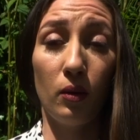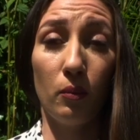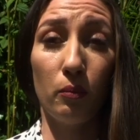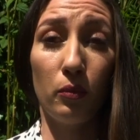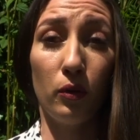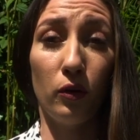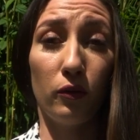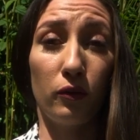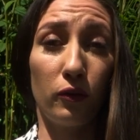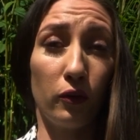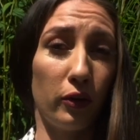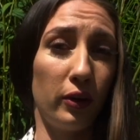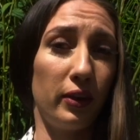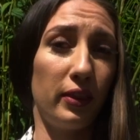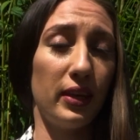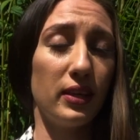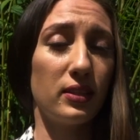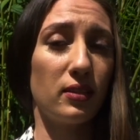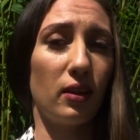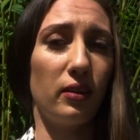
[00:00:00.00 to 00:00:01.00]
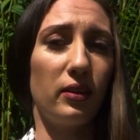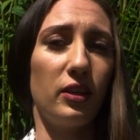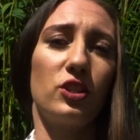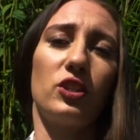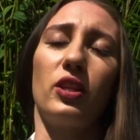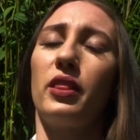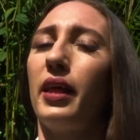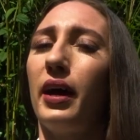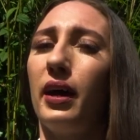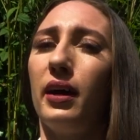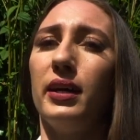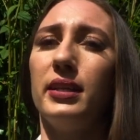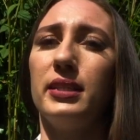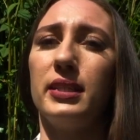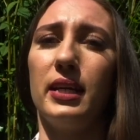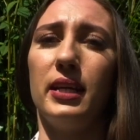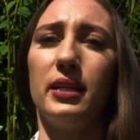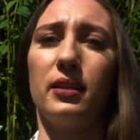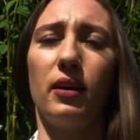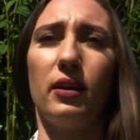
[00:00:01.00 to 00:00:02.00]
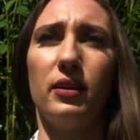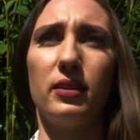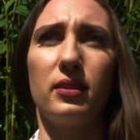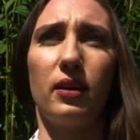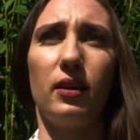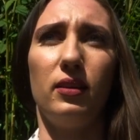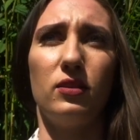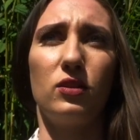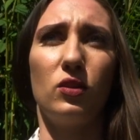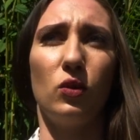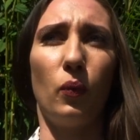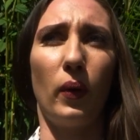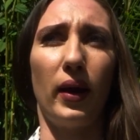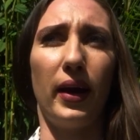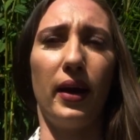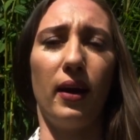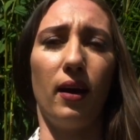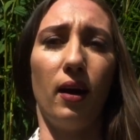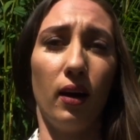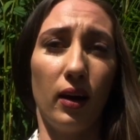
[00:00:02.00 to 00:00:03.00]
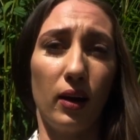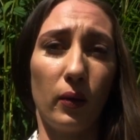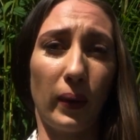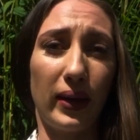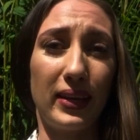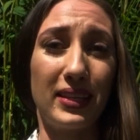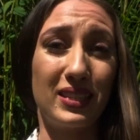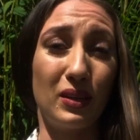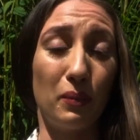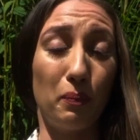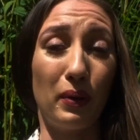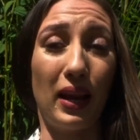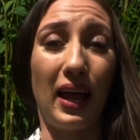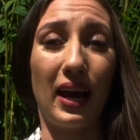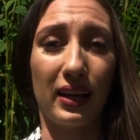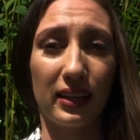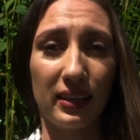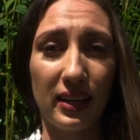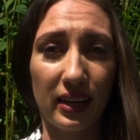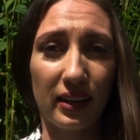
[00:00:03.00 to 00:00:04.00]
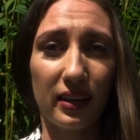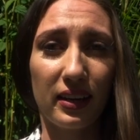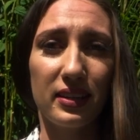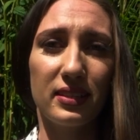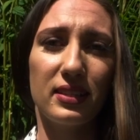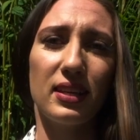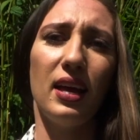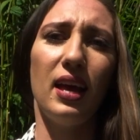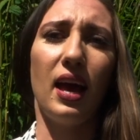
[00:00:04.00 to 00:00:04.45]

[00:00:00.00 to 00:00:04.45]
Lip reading: But for this audition that I did, I decided to wear high-waisted black knickers